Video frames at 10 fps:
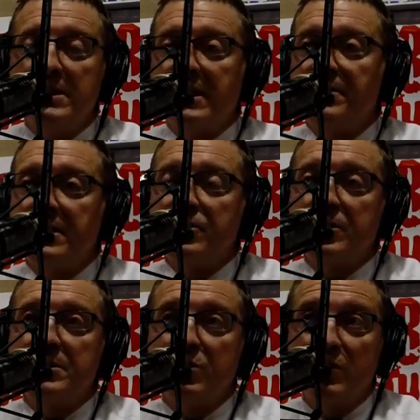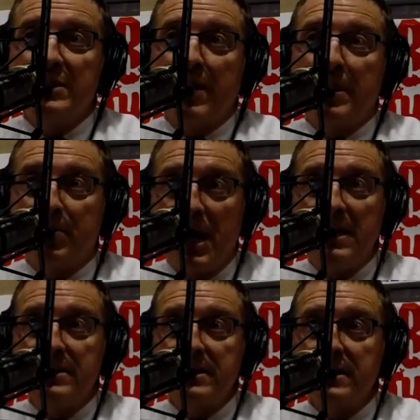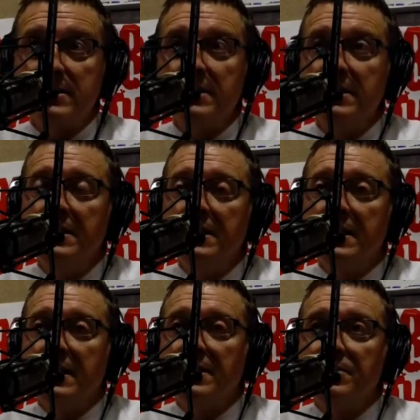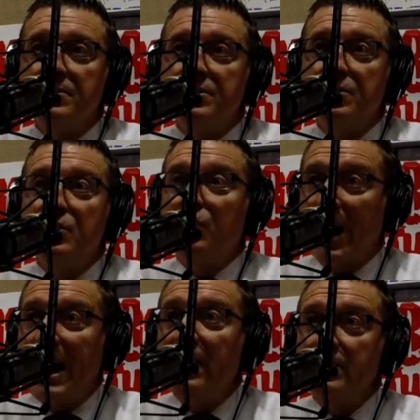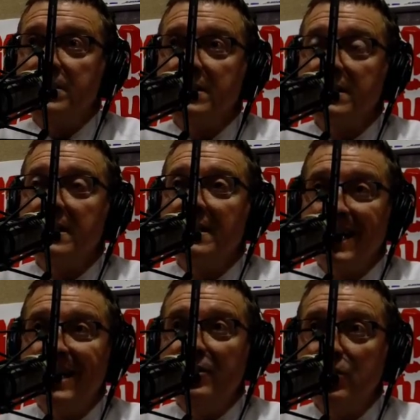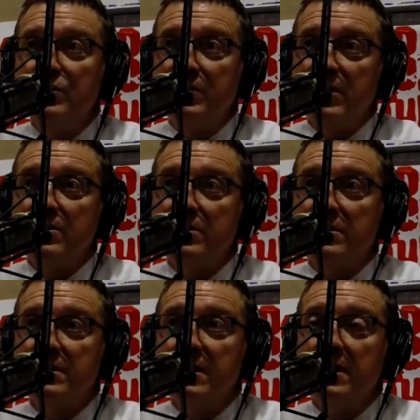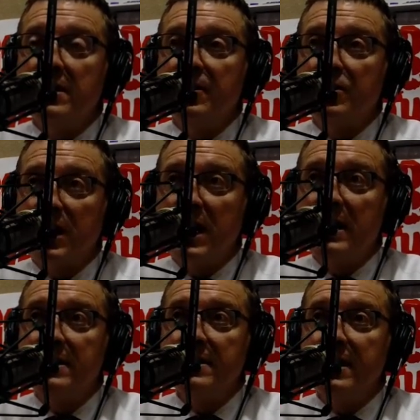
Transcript: Mid-South dealerships who have adopted policies to ground any used vehicle on their lot